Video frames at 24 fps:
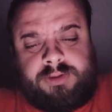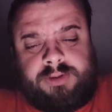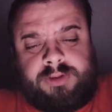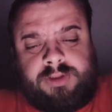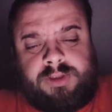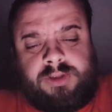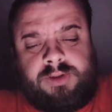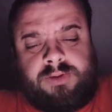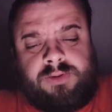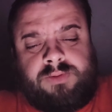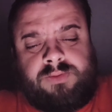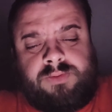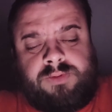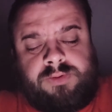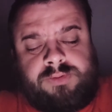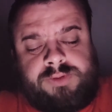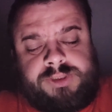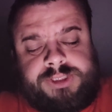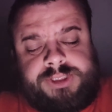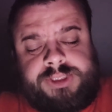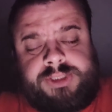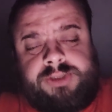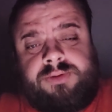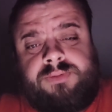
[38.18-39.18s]
who will
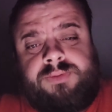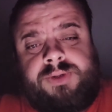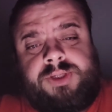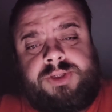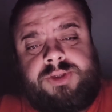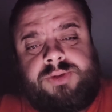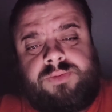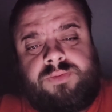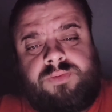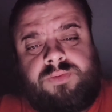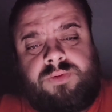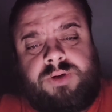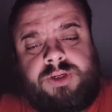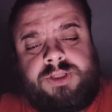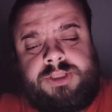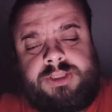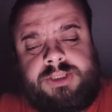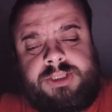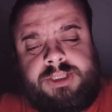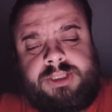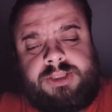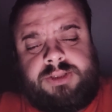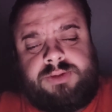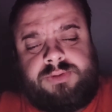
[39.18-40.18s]
still be
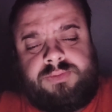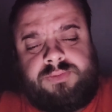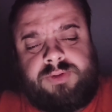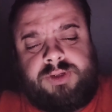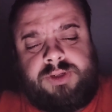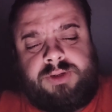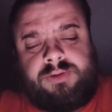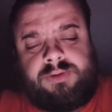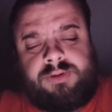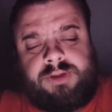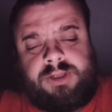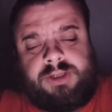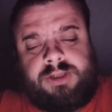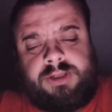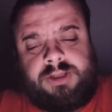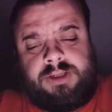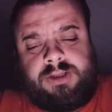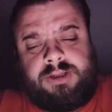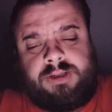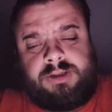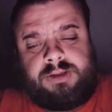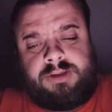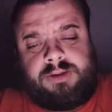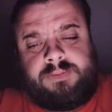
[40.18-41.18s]
23 or
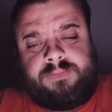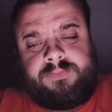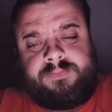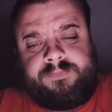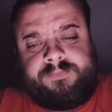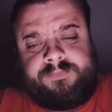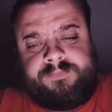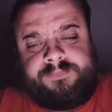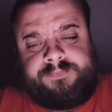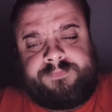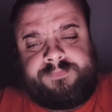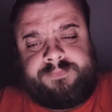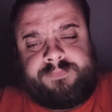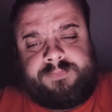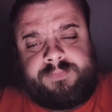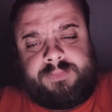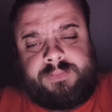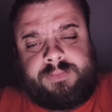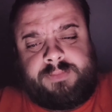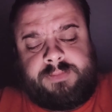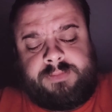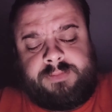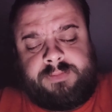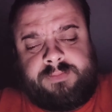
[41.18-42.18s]
younger
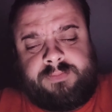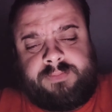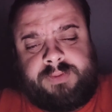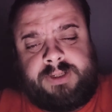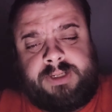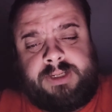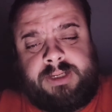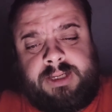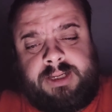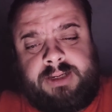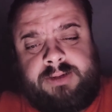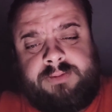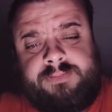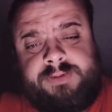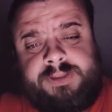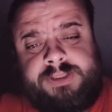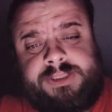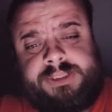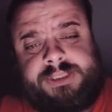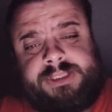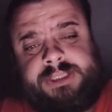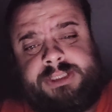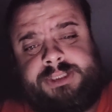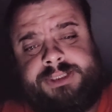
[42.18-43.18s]
by the end of
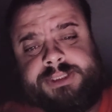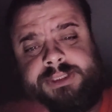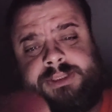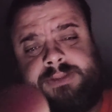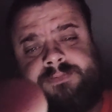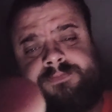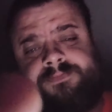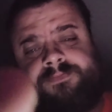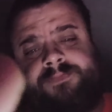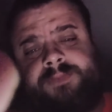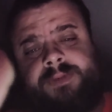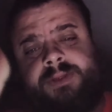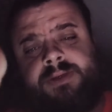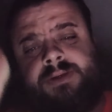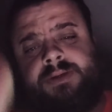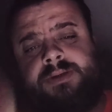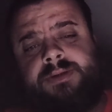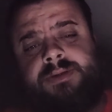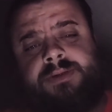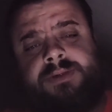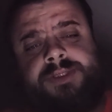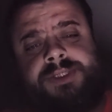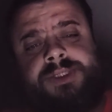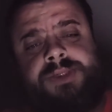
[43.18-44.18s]
this season.
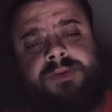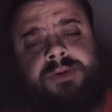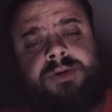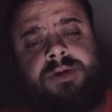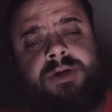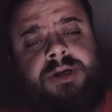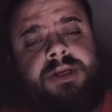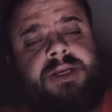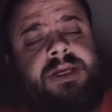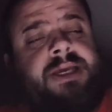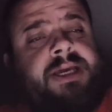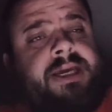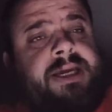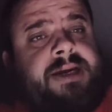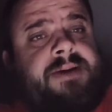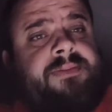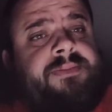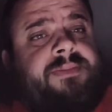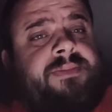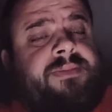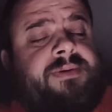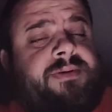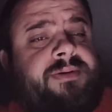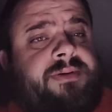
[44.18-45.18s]
So
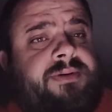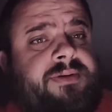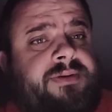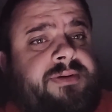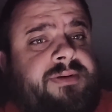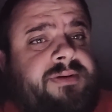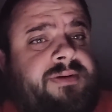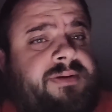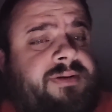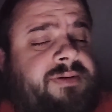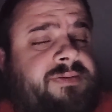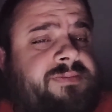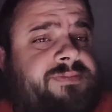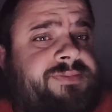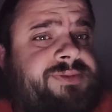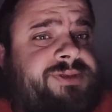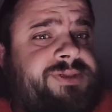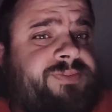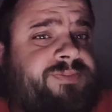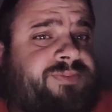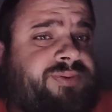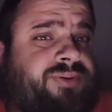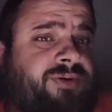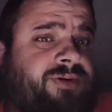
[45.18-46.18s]
Cunningham
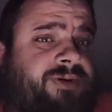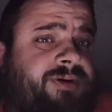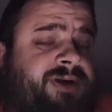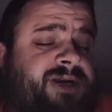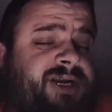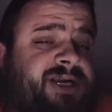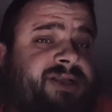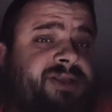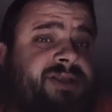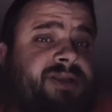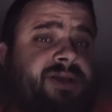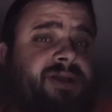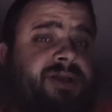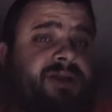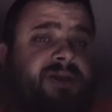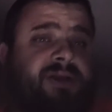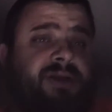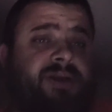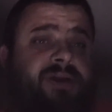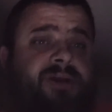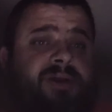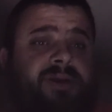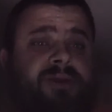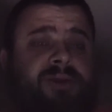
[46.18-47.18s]
was born in
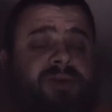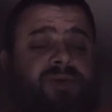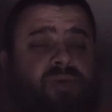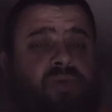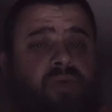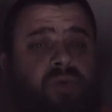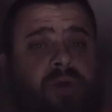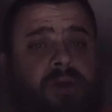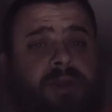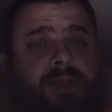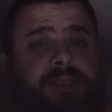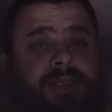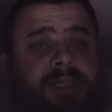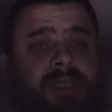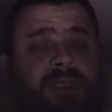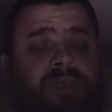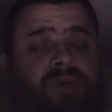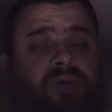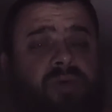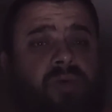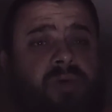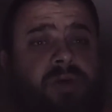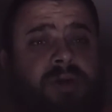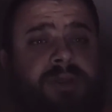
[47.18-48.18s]

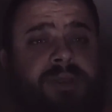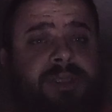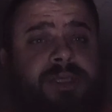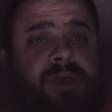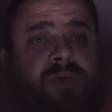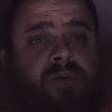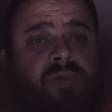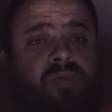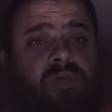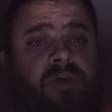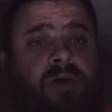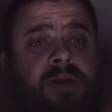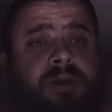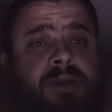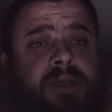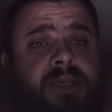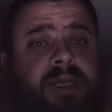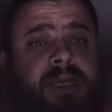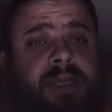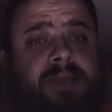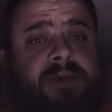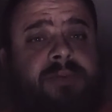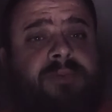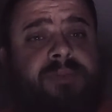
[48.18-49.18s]
2021.
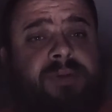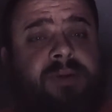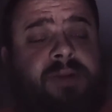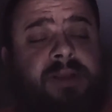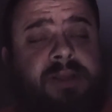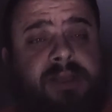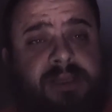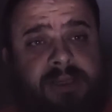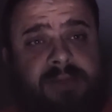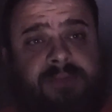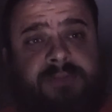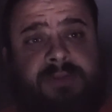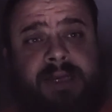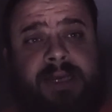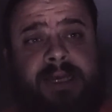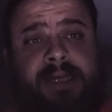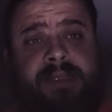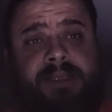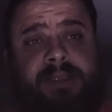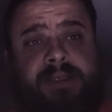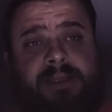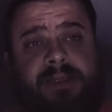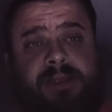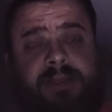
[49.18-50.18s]
Can you believe that?